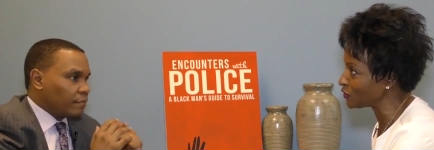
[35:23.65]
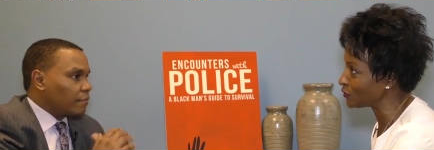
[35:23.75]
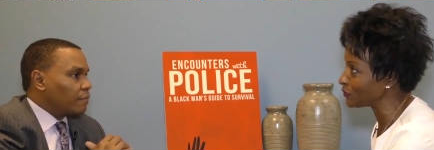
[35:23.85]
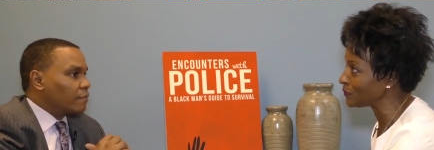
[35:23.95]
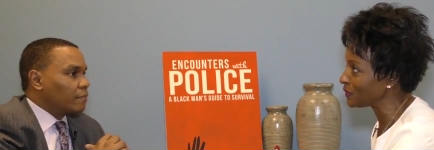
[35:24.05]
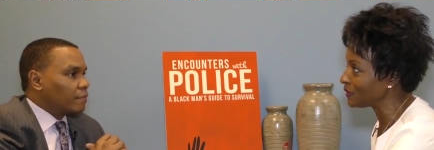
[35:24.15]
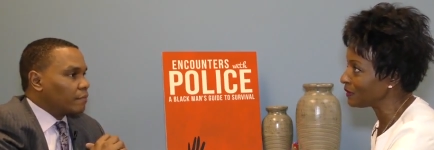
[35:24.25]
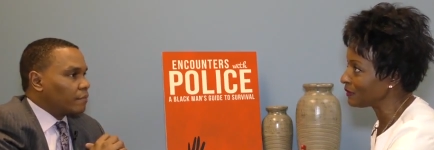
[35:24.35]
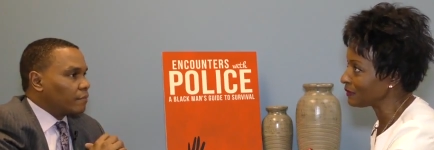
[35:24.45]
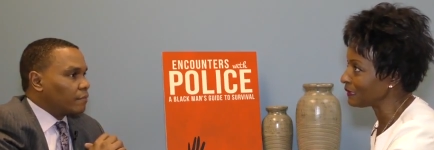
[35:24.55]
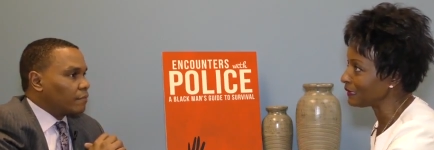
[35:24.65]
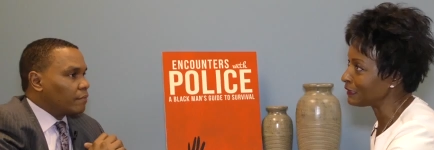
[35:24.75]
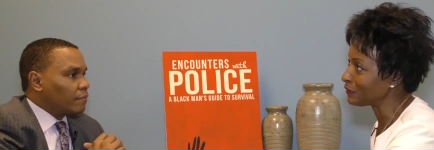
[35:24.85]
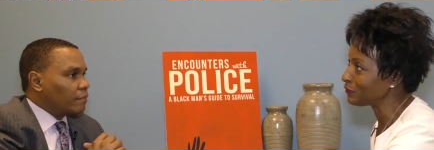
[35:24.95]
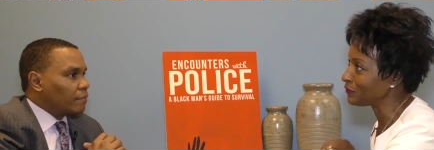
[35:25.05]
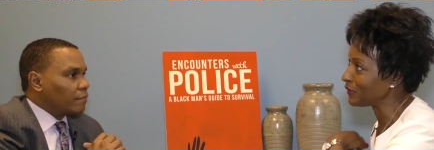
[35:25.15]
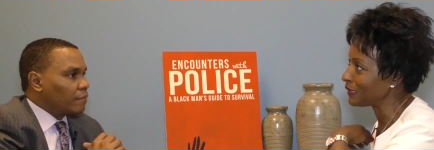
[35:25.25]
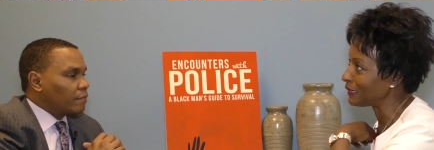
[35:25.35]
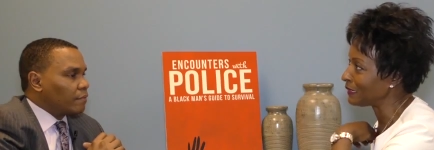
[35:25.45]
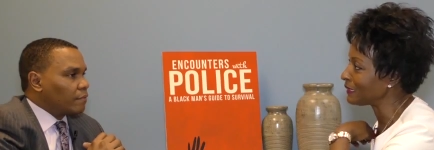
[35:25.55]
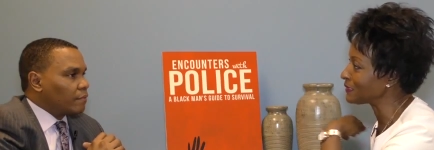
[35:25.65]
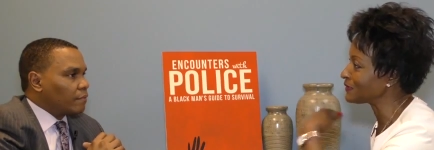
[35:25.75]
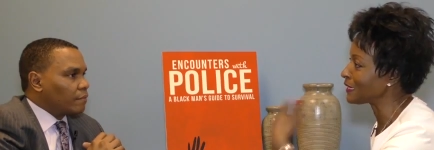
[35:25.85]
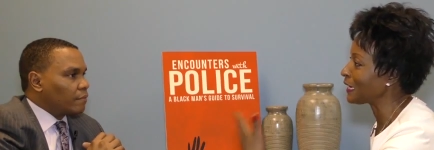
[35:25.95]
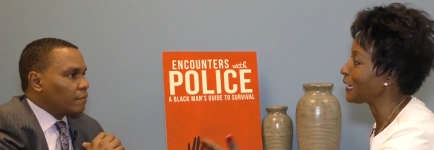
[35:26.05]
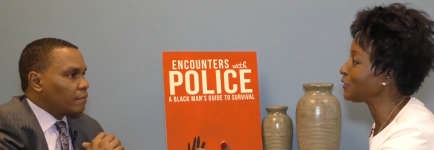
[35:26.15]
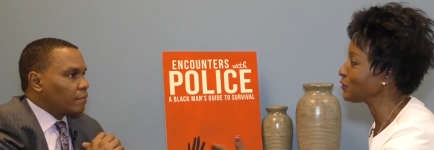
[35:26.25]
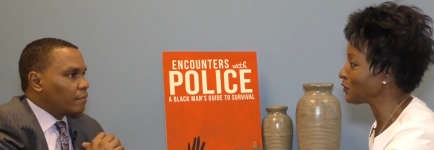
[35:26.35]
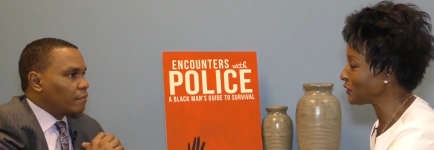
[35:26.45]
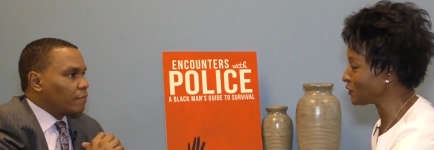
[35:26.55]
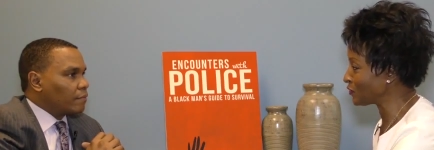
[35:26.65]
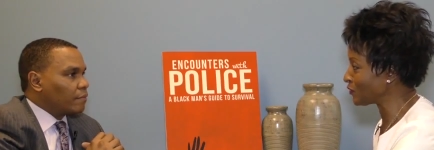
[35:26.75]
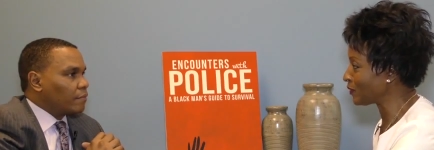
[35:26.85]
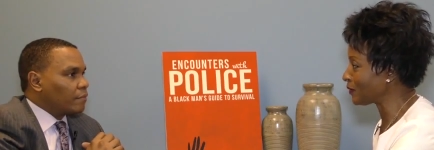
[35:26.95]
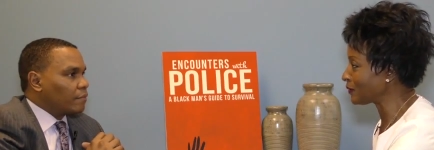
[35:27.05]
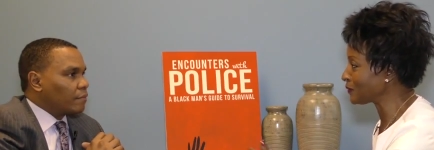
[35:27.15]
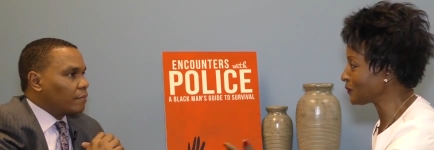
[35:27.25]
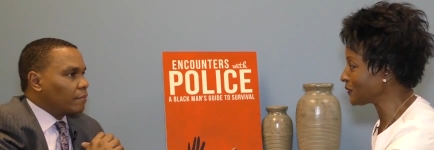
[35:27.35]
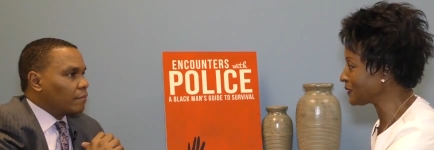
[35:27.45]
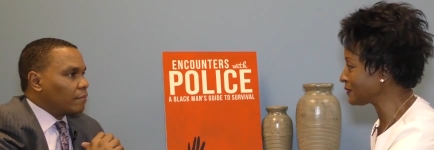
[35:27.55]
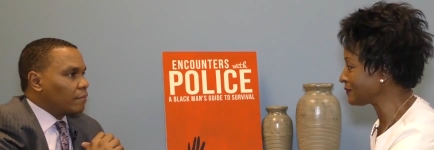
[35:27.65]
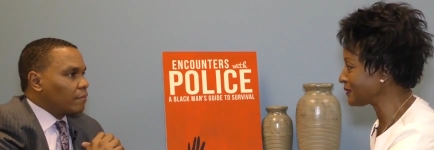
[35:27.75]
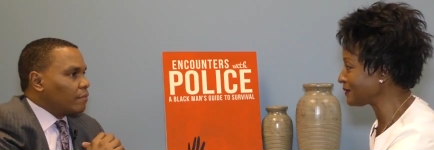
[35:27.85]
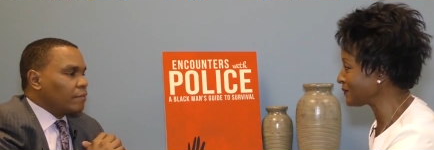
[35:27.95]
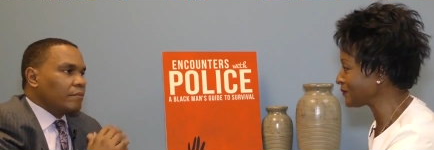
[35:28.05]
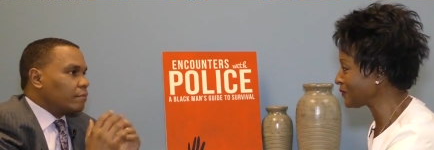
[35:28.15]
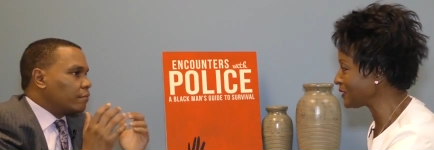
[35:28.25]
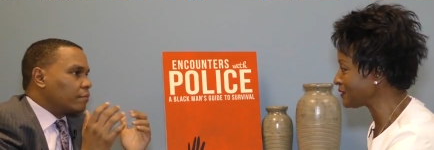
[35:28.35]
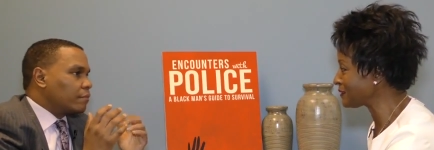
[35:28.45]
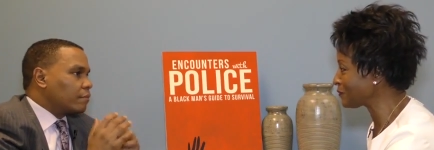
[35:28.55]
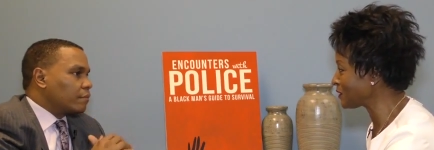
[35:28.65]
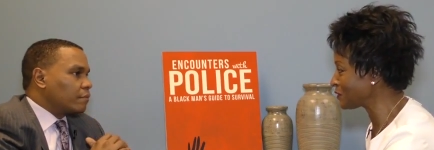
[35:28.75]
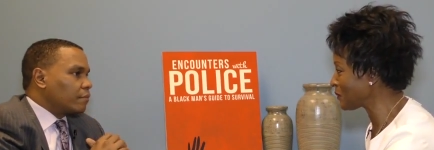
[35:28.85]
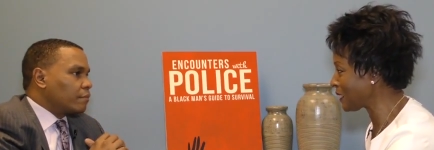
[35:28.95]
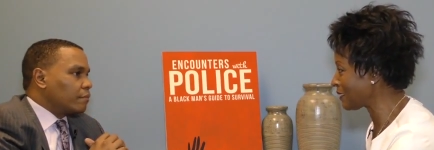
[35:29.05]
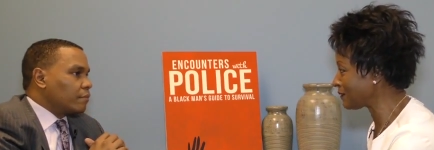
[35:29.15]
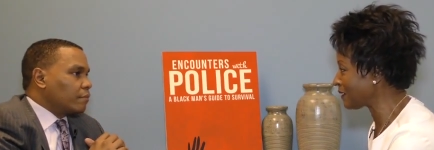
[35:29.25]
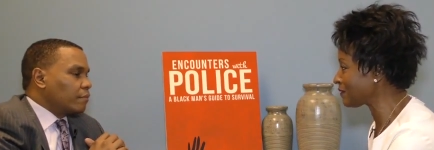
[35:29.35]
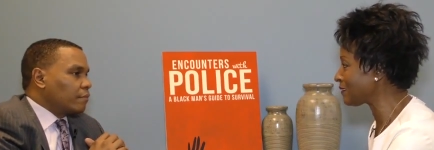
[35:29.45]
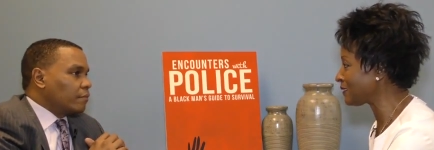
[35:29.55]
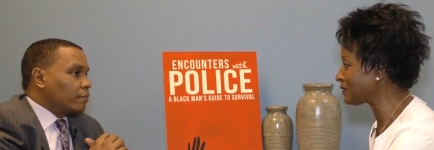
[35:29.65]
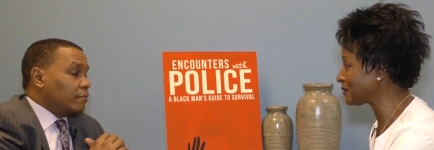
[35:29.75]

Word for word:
Speaker 1: to kind of, I guess, say, hey, you're in control, or what is what's behind that thought?